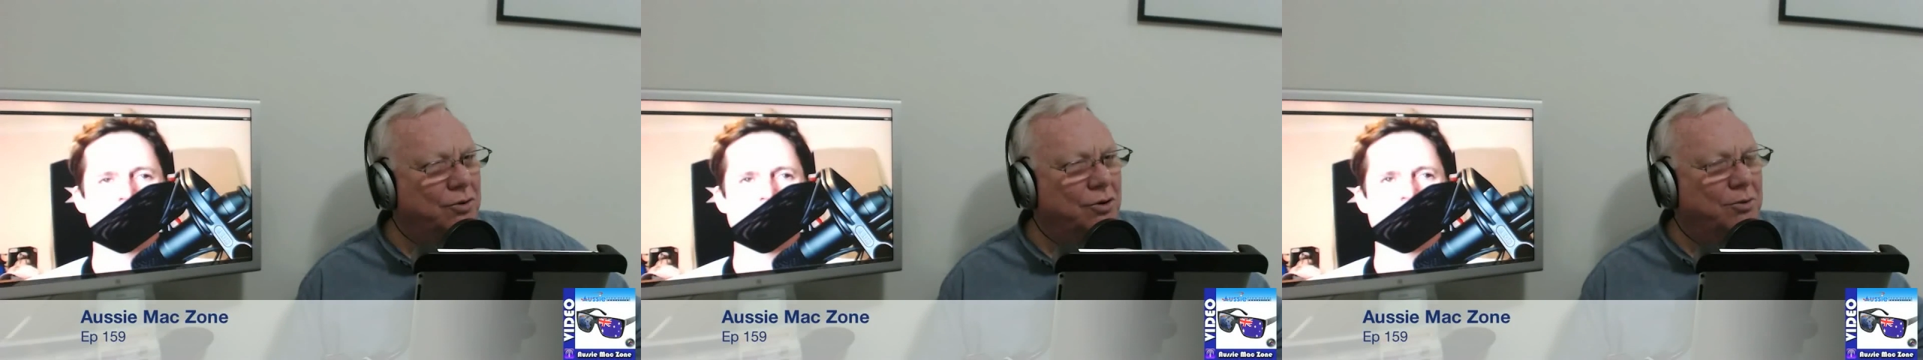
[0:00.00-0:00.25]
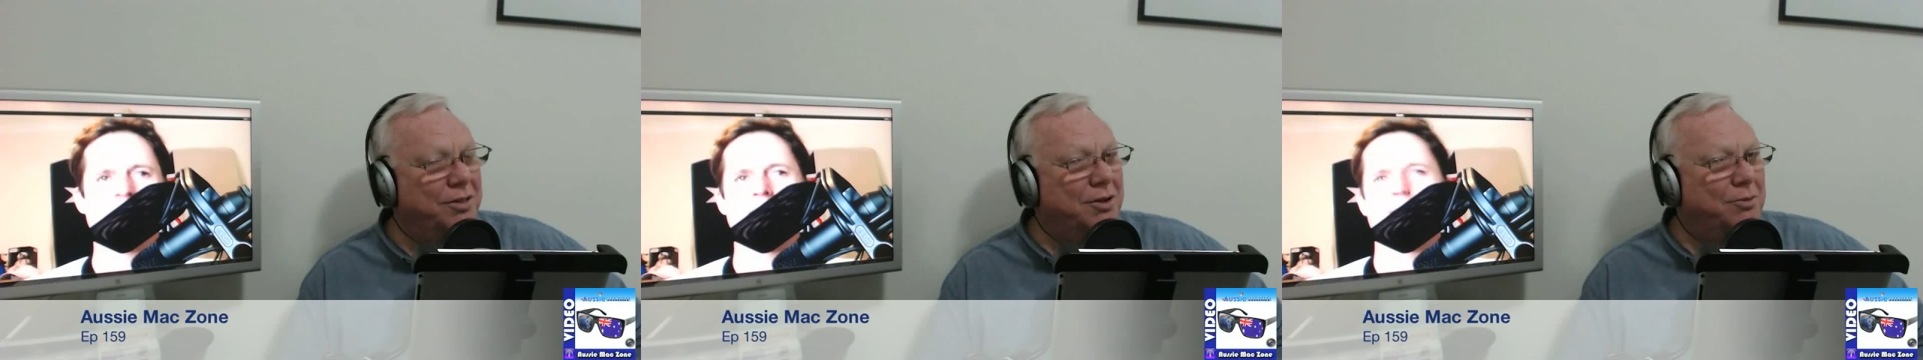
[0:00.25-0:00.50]

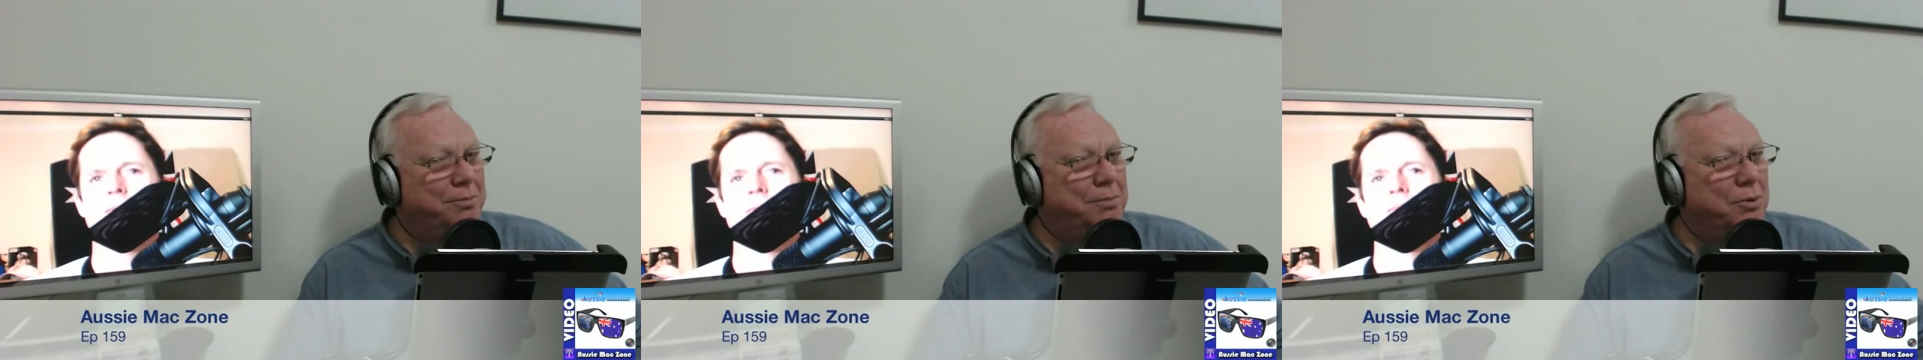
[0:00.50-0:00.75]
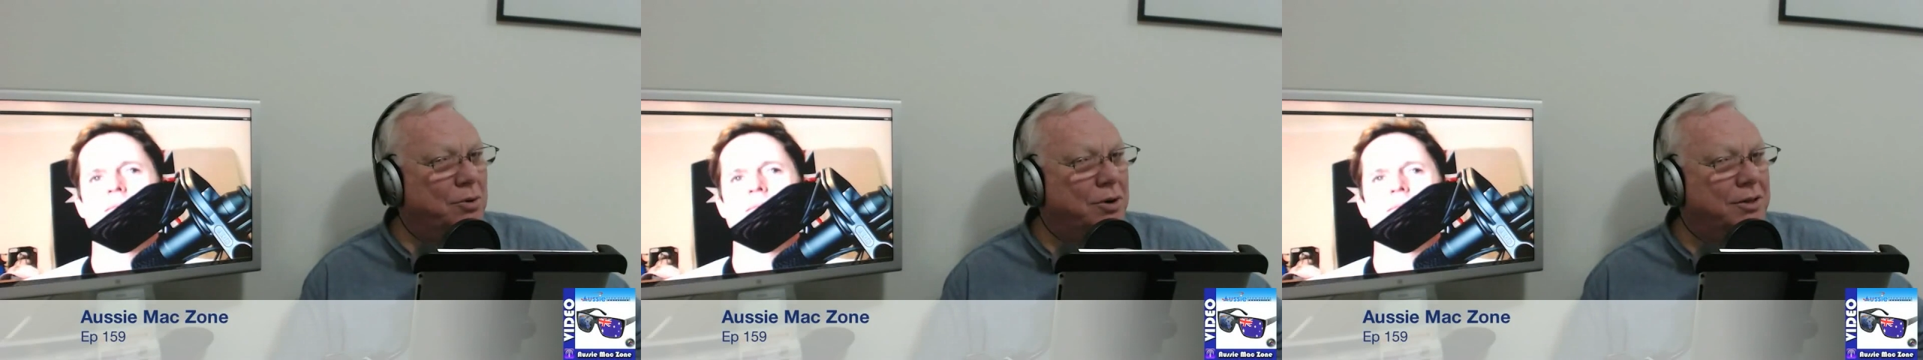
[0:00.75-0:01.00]
not what they were
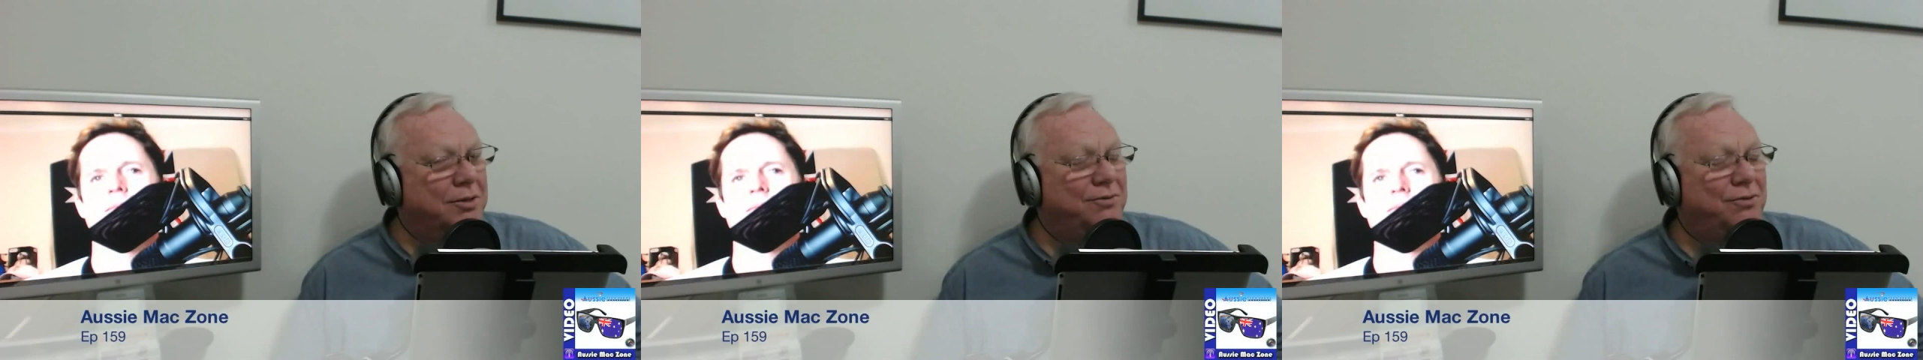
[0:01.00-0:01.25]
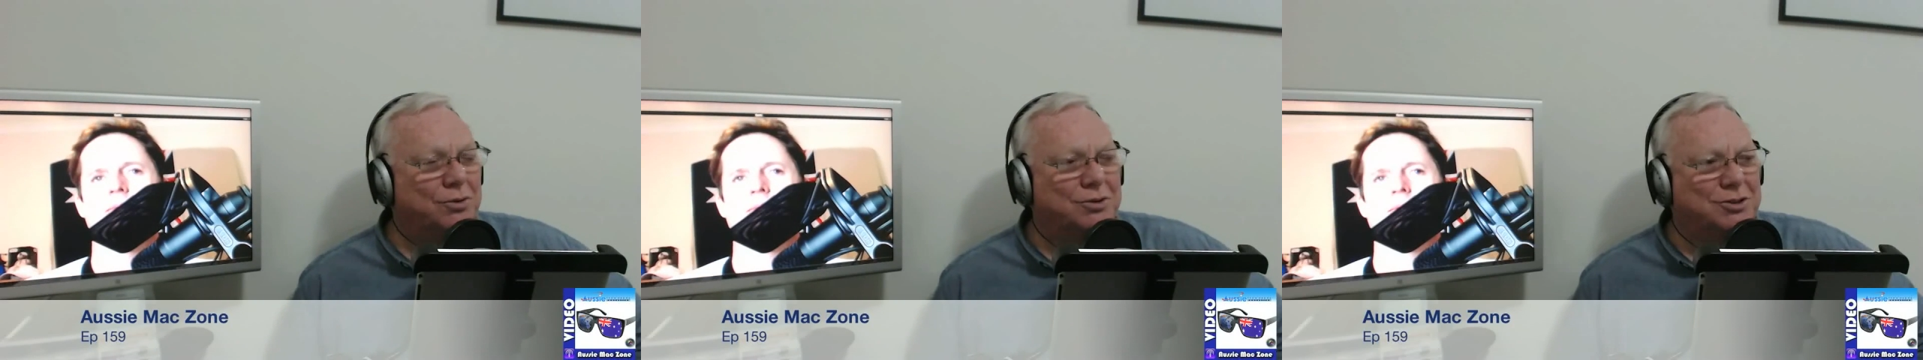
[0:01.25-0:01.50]
buying them
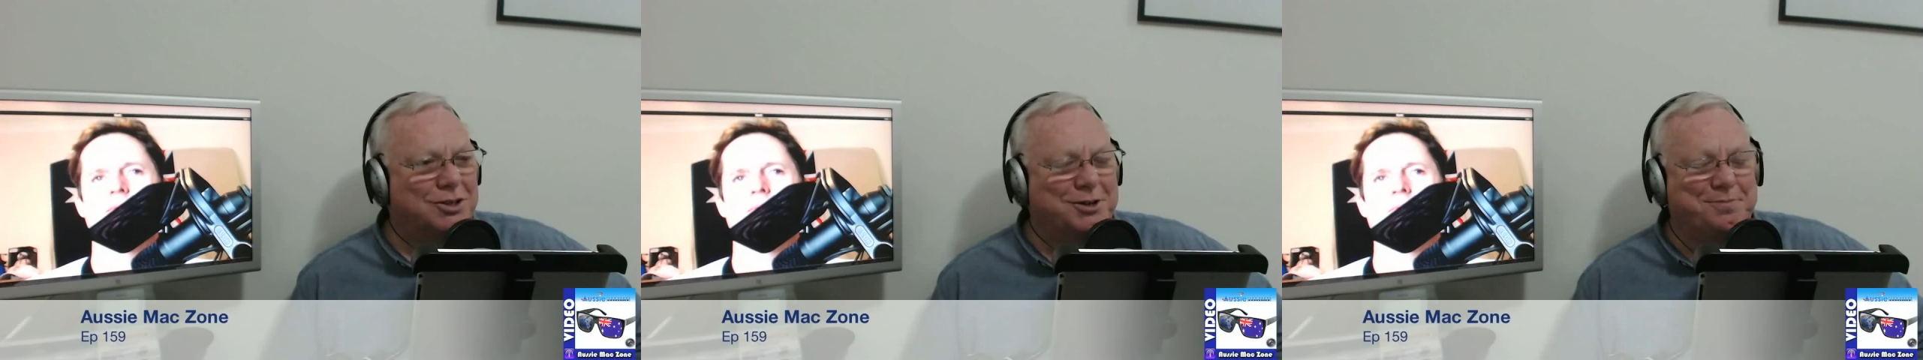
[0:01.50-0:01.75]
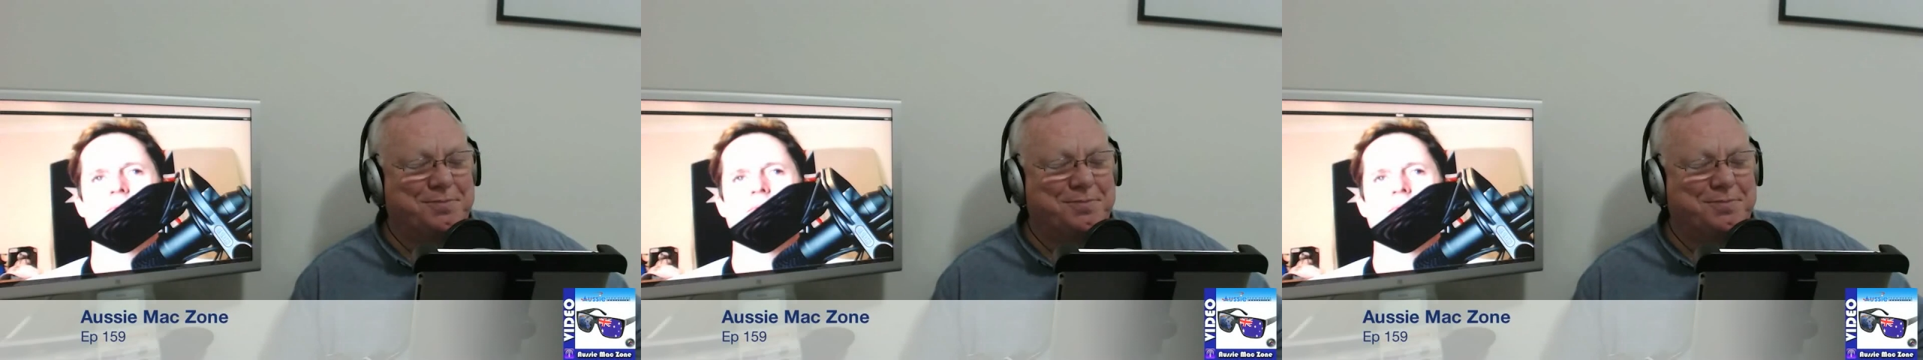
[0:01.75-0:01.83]
for. So